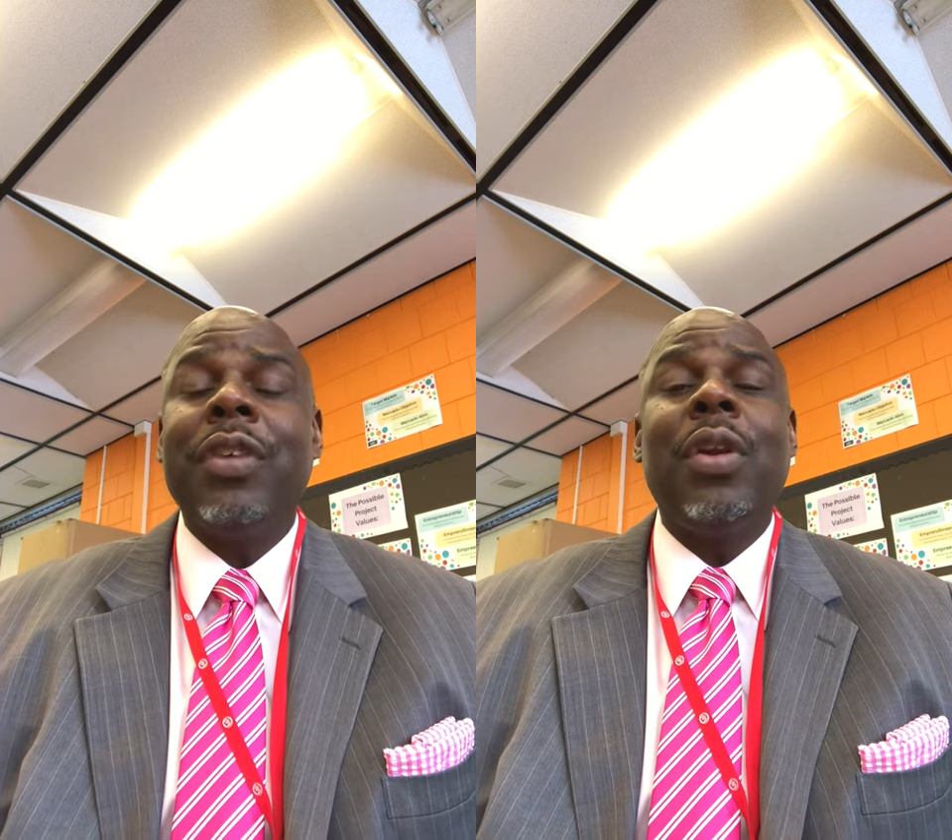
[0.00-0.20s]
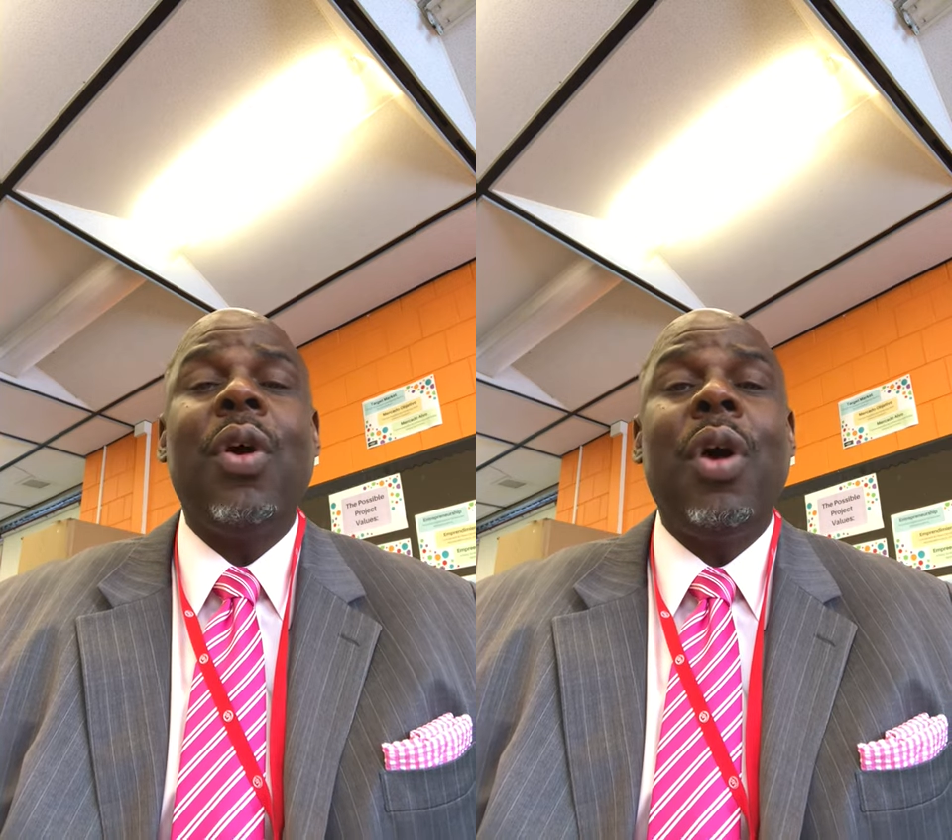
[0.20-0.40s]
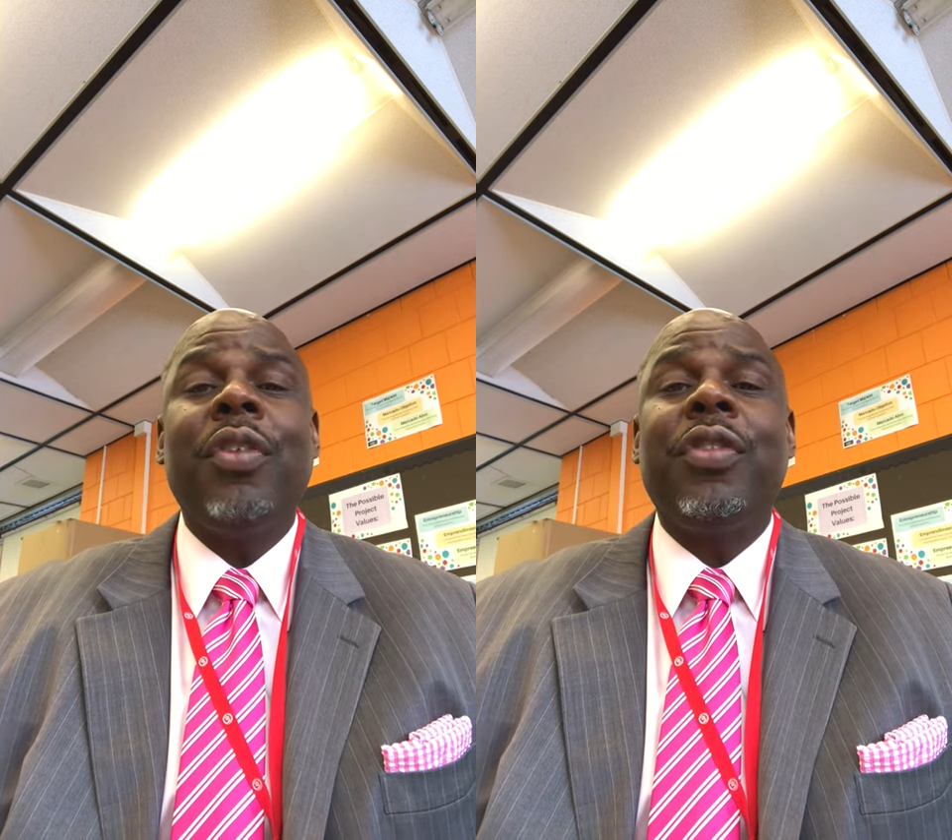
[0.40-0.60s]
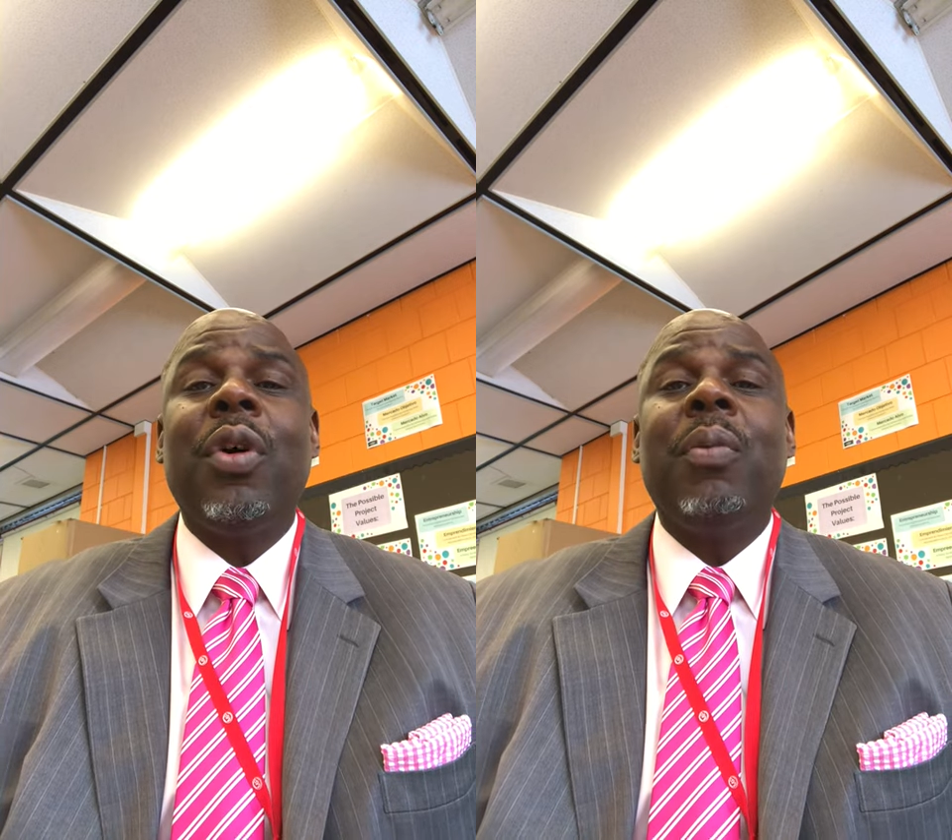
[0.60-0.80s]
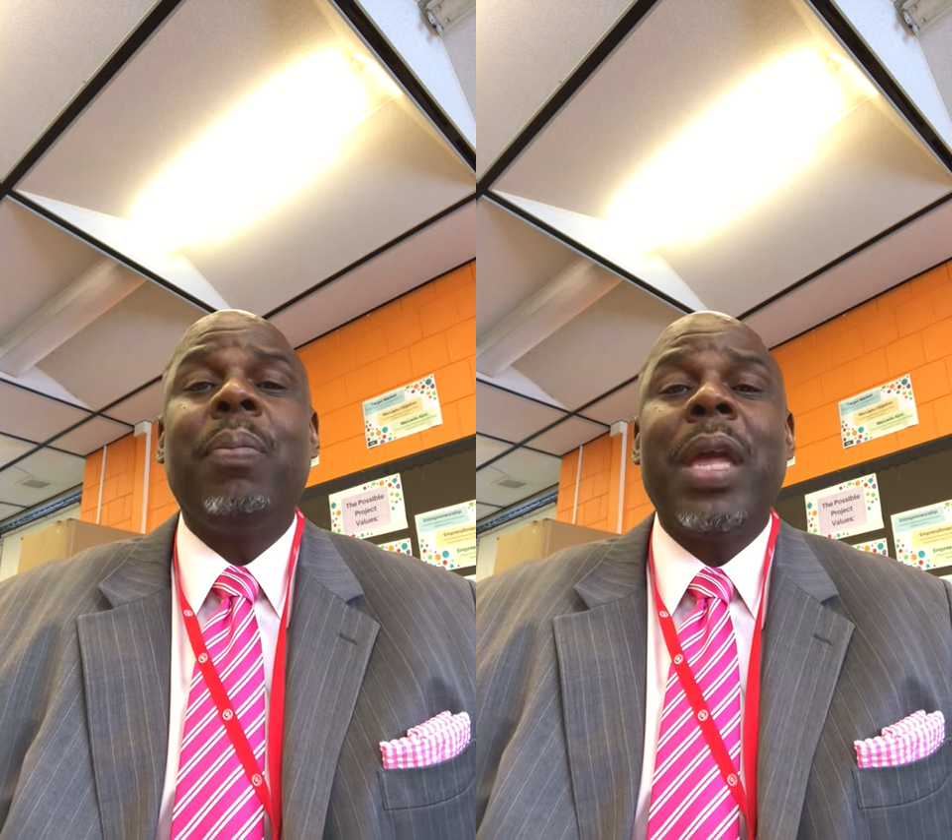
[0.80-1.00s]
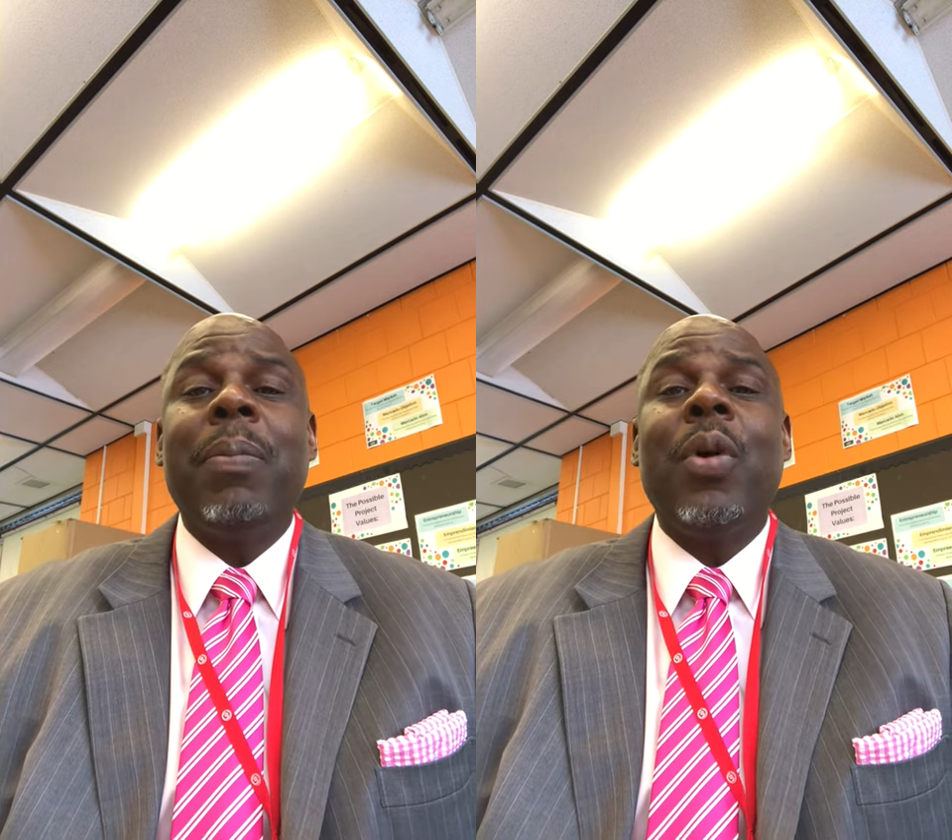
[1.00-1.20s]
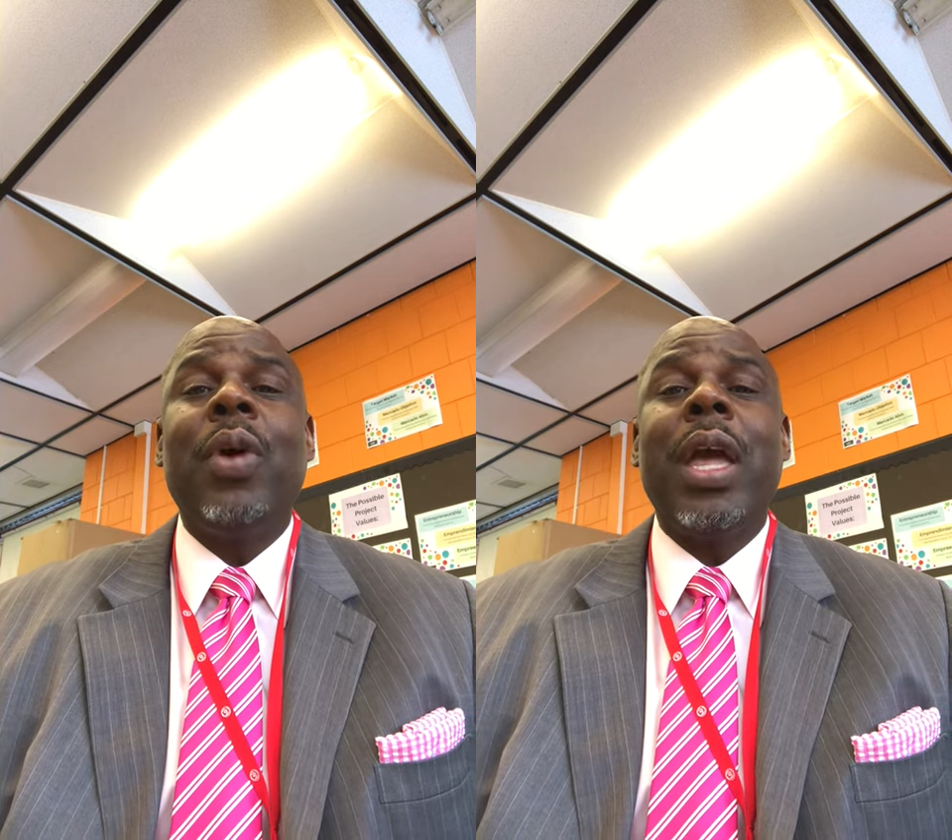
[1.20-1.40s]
and also people